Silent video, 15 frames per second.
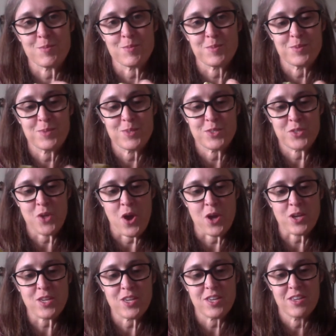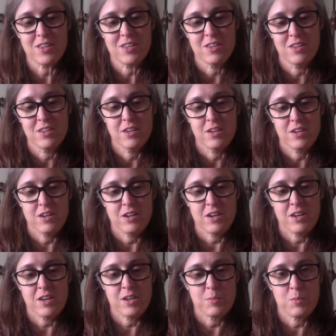sock, I
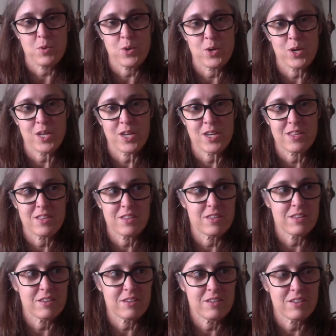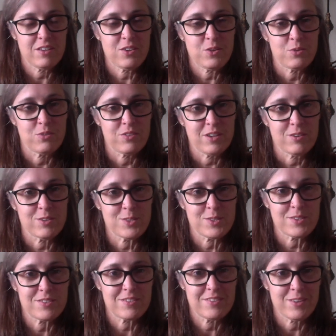am on. Oh, that
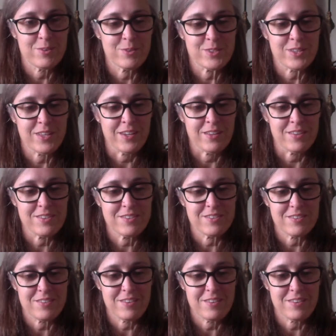was Guinness.